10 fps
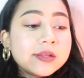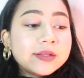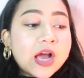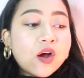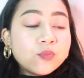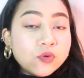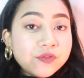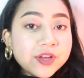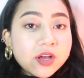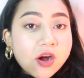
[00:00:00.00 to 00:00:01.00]
Now
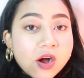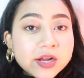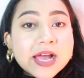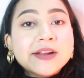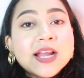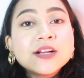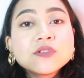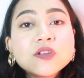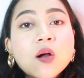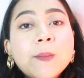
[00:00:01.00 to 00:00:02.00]
moving on, I'd like
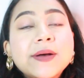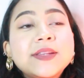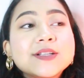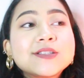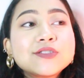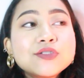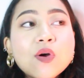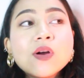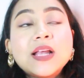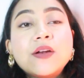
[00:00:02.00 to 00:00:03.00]
to talk about the
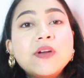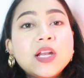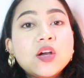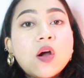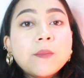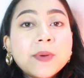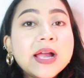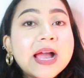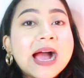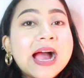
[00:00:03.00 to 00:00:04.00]
store that really caught my
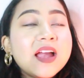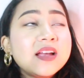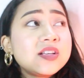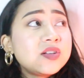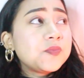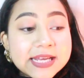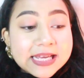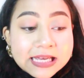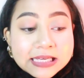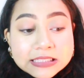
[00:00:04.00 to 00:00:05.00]
eye
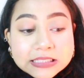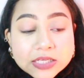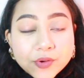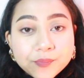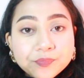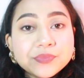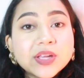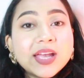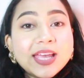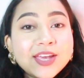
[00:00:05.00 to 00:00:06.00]
is
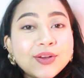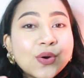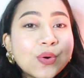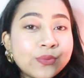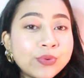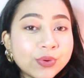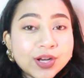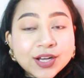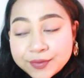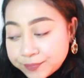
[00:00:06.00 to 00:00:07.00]
Eco
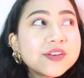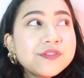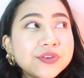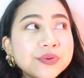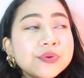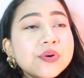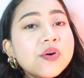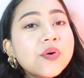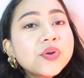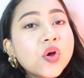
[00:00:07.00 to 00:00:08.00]
Rook. If
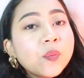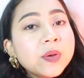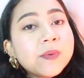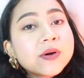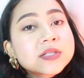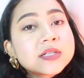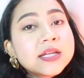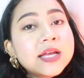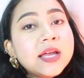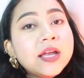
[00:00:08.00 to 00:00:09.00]
you know me
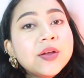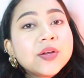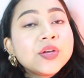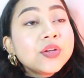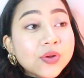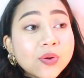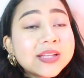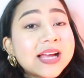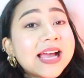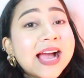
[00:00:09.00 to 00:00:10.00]
personally, you know
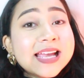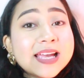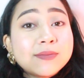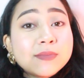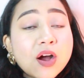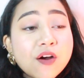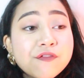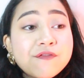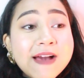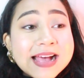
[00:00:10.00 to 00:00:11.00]
that I am a
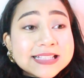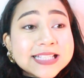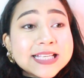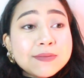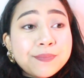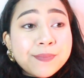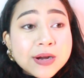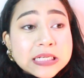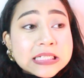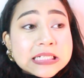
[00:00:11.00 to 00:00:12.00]
fancy
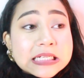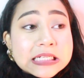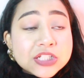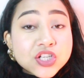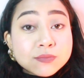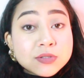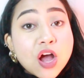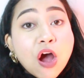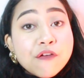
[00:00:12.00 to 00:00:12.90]
person in terms of